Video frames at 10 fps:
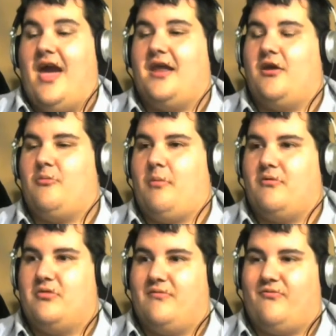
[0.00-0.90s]
And I
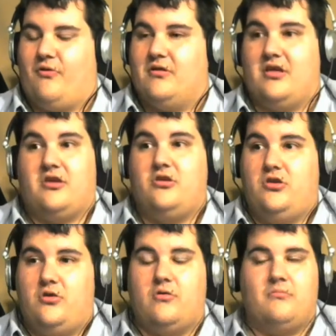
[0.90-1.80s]
remember the fir- like
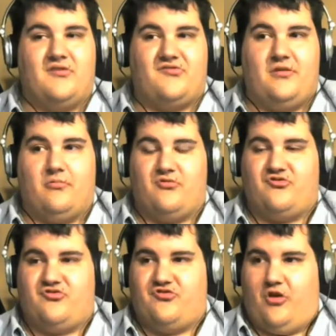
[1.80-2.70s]
you and Missy were
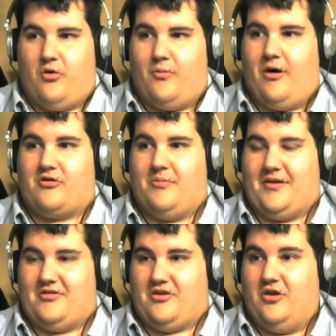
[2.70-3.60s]
so
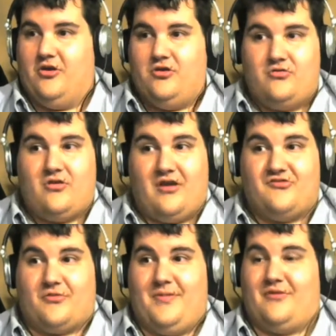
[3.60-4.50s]
welcoming. Like you
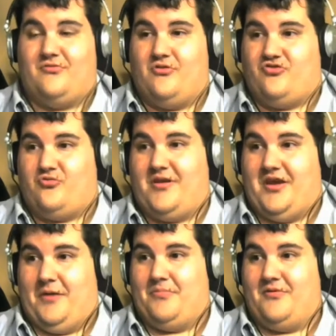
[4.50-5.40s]
guys took me out to a
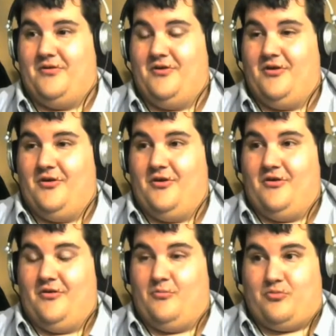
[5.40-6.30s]
tweet up
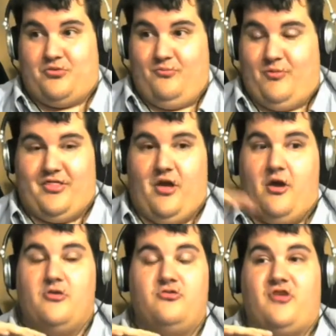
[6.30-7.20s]
with
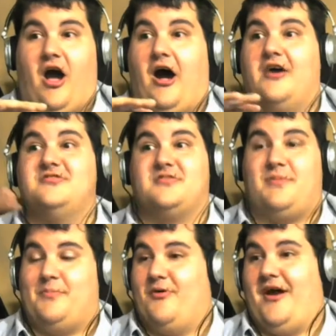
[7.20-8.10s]
tons of
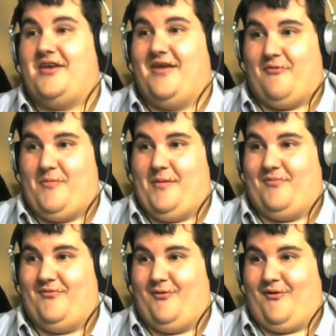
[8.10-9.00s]
people I had never met
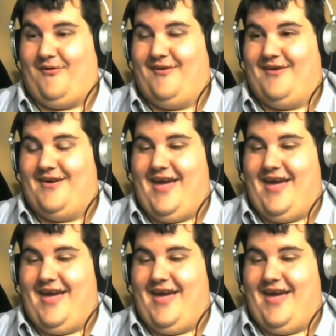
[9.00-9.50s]
before, mm-hmm.